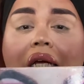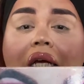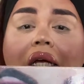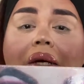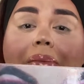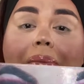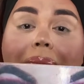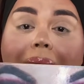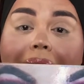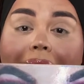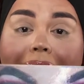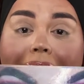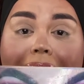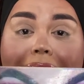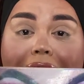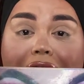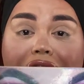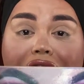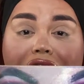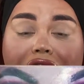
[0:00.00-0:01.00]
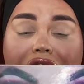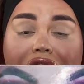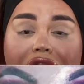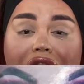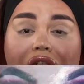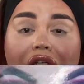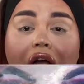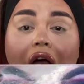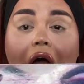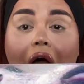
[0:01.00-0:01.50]
blush,
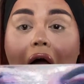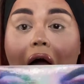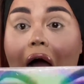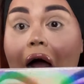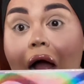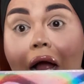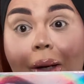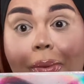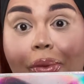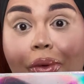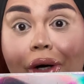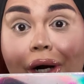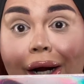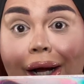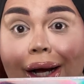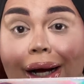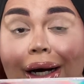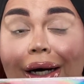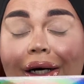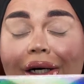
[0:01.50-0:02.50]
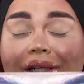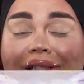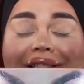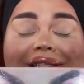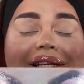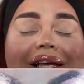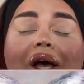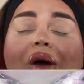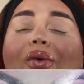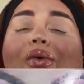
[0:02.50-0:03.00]

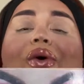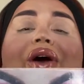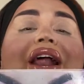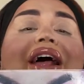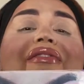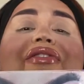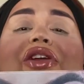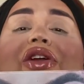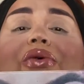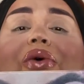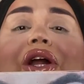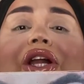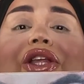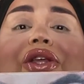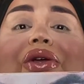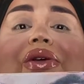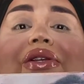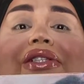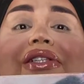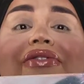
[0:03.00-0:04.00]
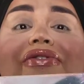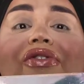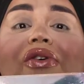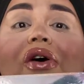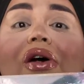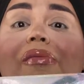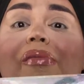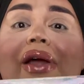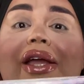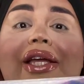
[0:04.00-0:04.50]
eyebrows, whatever you want to use it
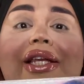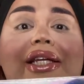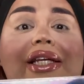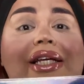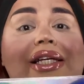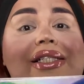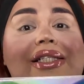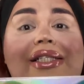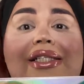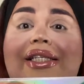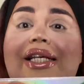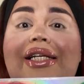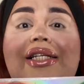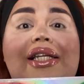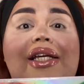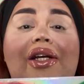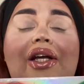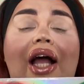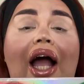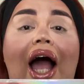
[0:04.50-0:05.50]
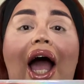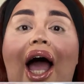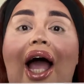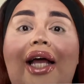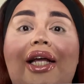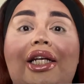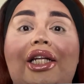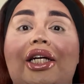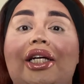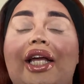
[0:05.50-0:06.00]
for, making a sickening
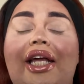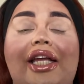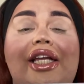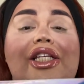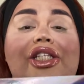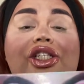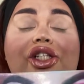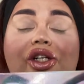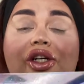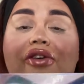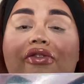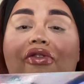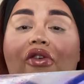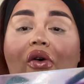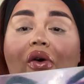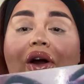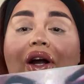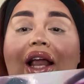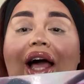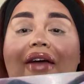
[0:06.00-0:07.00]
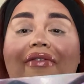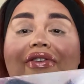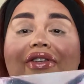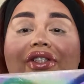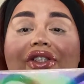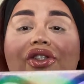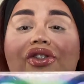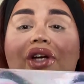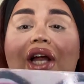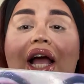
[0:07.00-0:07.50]
eye look, it is good for Life as
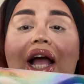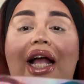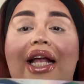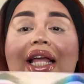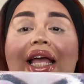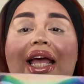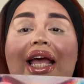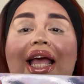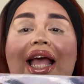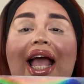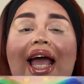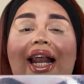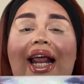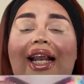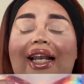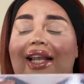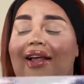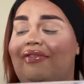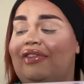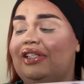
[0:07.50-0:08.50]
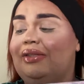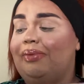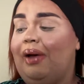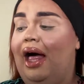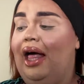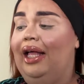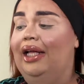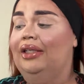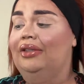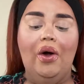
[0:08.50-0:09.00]
a Drag, and I love this
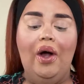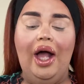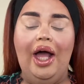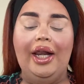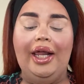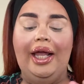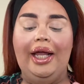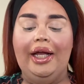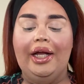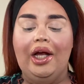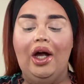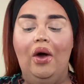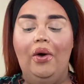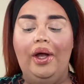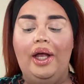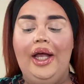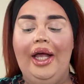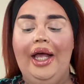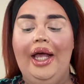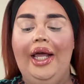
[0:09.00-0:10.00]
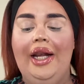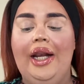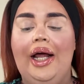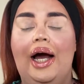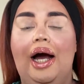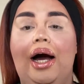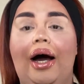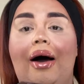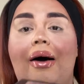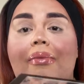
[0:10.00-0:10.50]
palette. Go ahead and go in,
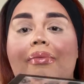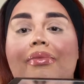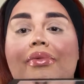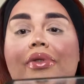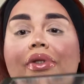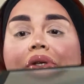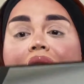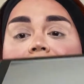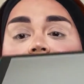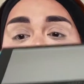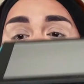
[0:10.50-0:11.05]
excuse that